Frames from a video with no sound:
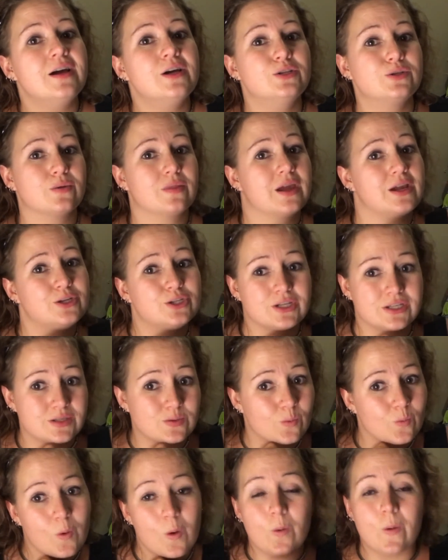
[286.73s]
so they
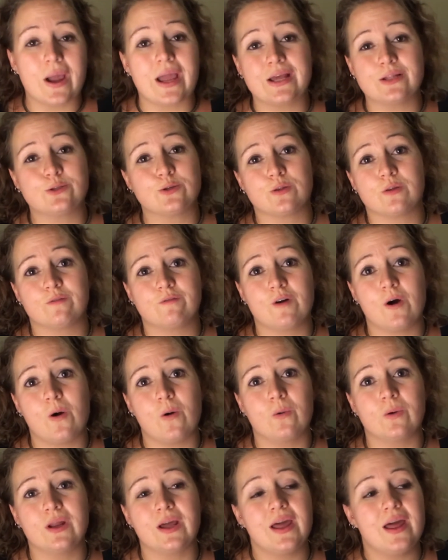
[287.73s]
just won't answer the
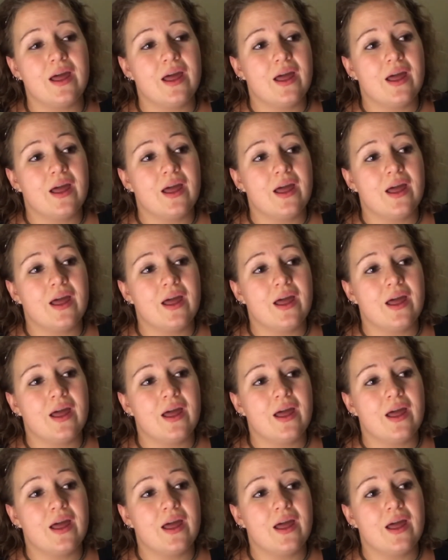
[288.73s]
phone